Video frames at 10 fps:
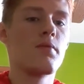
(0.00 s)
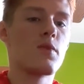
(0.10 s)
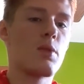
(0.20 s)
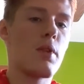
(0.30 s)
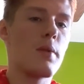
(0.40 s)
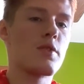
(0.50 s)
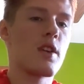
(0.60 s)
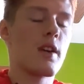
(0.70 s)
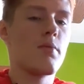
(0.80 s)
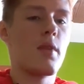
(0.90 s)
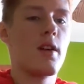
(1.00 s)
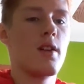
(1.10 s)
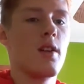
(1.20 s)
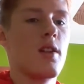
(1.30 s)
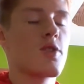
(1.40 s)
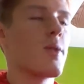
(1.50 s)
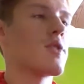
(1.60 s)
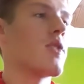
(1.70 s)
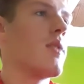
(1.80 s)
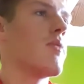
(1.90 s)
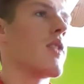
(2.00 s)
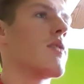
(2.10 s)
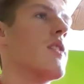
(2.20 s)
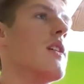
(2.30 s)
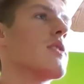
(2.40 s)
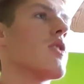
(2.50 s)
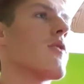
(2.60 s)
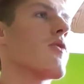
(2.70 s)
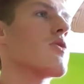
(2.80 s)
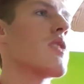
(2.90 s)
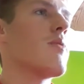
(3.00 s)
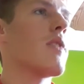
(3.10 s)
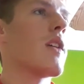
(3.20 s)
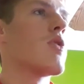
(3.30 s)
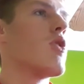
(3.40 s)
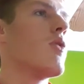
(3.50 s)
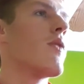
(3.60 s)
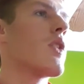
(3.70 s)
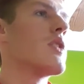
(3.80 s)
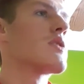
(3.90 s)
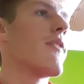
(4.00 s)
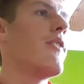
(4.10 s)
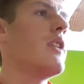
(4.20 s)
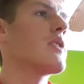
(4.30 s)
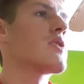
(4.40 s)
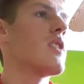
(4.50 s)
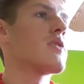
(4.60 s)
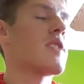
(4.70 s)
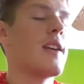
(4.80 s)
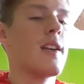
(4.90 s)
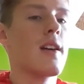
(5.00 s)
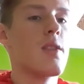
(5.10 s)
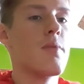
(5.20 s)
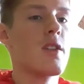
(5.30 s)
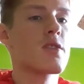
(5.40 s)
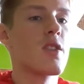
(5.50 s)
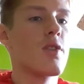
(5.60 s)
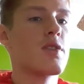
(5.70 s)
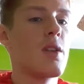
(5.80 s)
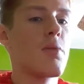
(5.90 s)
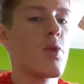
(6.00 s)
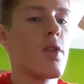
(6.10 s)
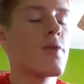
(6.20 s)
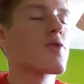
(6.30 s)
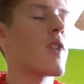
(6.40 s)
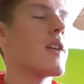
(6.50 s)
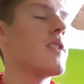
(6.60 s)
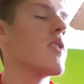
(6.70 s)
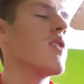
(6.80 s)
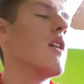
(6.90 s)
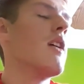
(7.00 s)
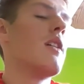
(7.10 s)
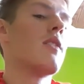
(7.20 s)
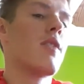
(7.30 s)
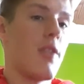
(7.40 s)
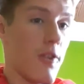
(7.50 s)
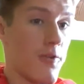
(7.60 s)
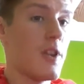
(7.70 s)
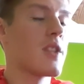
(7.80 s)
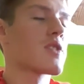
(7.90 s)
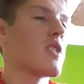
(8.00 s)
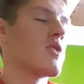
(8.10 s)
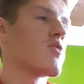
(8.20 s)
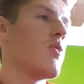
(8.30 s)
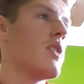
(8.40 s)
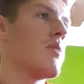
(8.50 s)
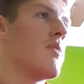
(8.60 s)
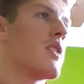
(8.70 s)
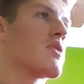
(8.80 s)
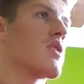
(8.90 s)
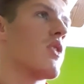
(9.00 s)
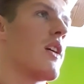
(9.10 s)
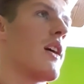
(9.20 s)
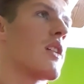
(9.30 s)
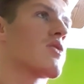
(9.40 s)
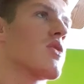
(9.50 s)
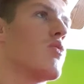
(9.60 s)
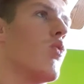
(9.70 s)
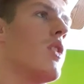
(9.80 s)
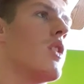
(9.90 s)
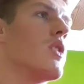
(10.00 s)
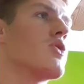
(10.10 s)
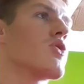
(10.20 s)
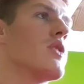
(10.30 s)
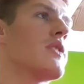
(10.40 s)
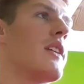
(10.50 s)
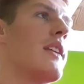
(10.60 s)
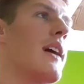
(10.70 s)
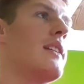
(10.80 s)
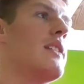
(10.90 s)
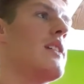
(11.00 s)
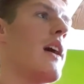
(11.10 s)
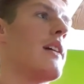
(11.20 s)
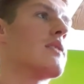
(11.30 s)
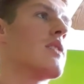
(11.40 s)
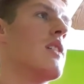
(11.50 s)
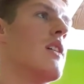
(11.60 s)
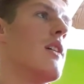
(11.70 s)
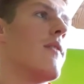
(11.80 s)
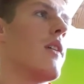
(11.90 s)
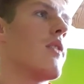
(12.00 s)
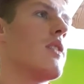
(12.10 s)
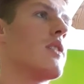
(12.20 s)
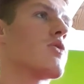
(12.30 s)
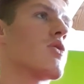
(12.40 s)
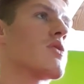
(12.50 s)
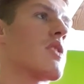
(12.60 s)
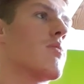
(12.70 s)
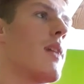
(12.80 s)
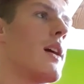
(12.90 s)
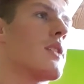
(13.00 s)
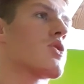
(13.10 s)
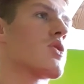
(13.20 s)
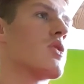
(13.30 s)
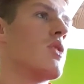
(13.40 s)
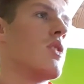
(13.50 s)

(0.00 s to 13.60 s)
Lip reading: should probably check out my sweatshirt I'm wearing. So the first game we got to go over is the Phoenix Suns taking on the Minnesota Timberwolves right here. The Phoenix Suns won in Minnesota, actually, 100-98. Very interesting match